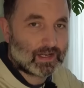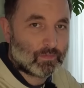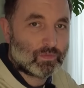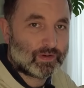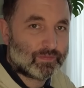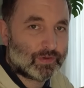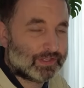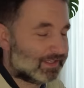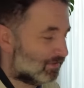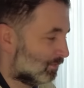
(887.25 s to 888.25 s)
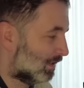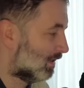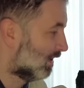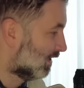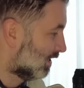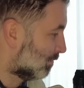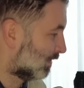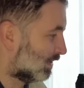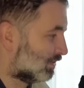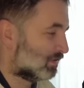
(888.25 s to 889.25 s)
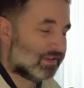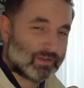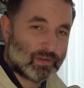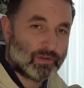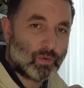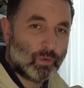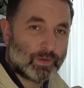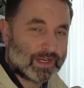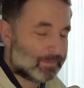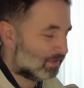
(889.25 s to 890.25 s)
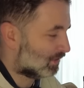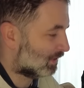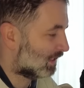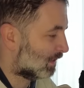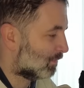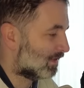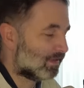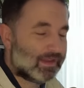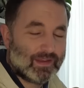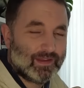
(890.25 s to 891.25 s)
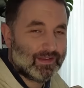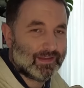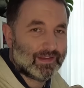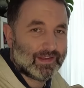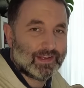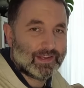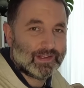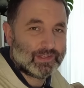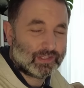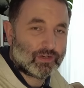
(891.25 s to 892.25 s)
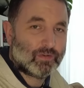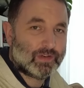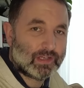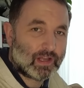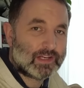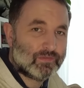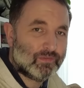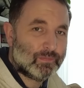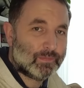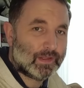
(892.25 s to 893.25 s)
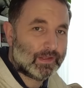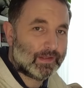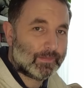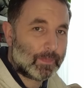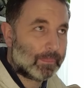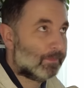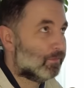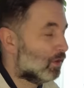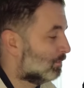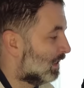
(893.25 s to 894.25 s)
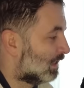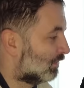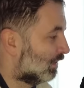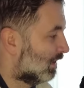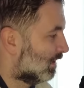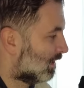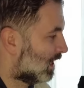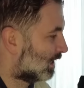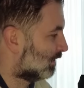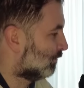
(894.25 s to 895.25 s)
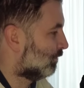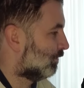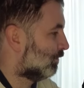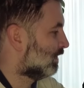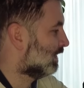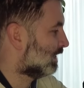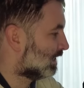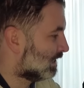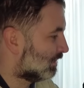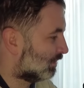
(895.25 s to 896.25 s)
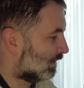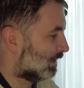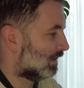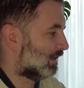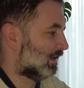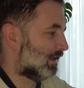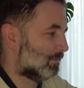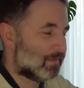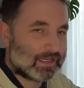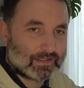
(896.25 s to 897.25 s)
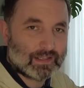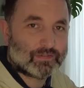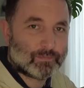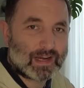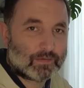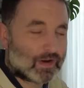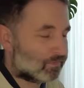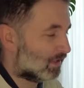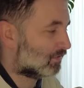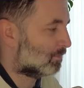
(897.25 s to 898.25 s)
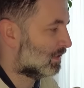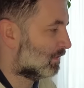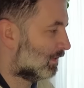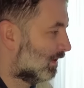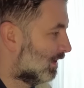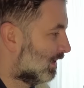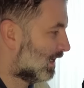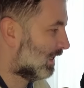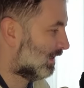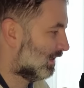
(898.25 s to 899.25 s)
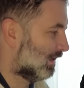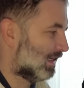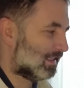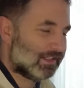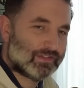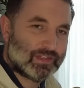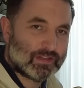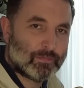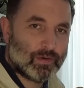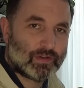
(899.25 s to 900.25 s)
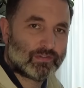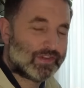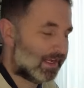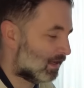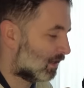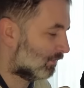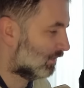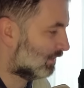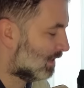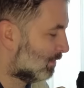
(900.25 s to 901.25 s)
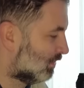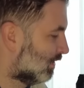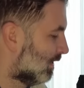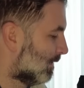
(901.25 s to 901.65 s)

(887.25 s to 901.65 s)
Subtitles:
I would have wanted it to be. But this is an older image, I think with the current Lightroom updates, I can really easily make this background disappear and let this bird stand out of this image.